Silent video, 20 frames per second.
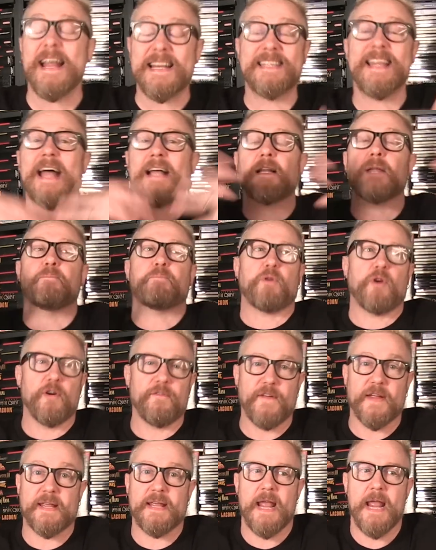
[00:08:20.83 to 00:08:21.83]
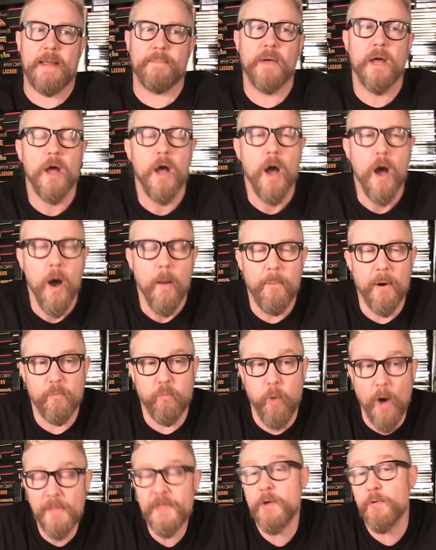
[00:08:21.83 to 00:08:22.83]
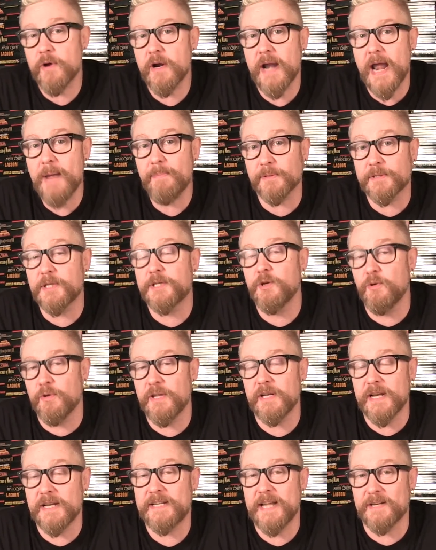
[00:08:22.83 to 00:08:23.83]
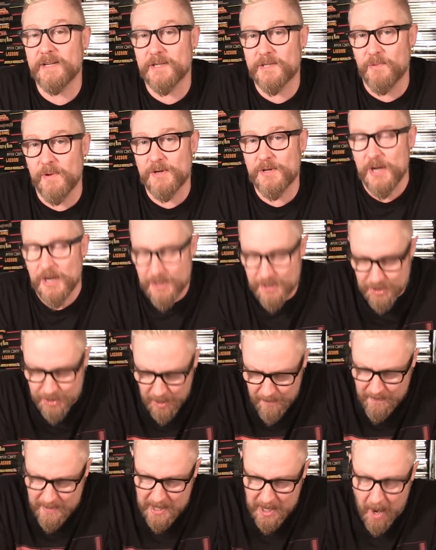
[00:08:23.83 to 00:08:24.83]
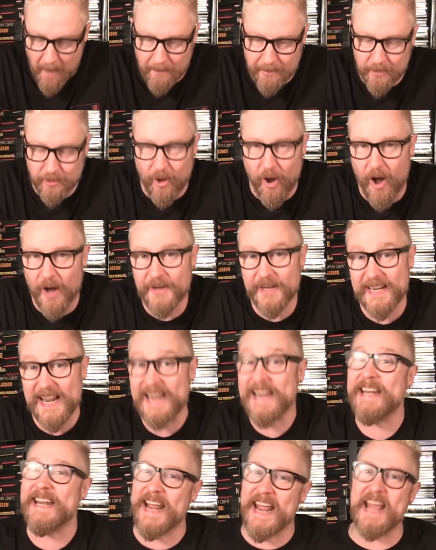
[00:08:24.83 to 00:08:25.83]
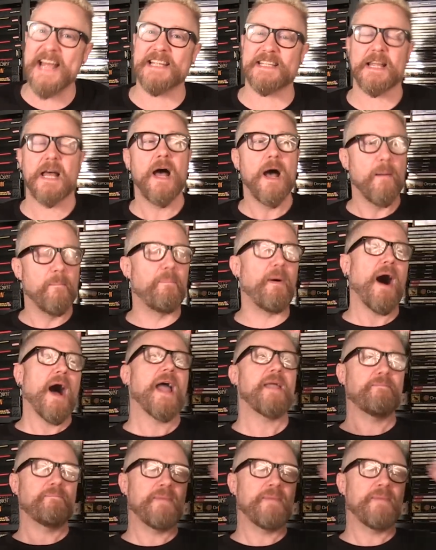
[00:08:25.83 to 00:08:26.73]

exactly perfect game, but what they were able to do in the Nintendo Switch should be applauded, and it is by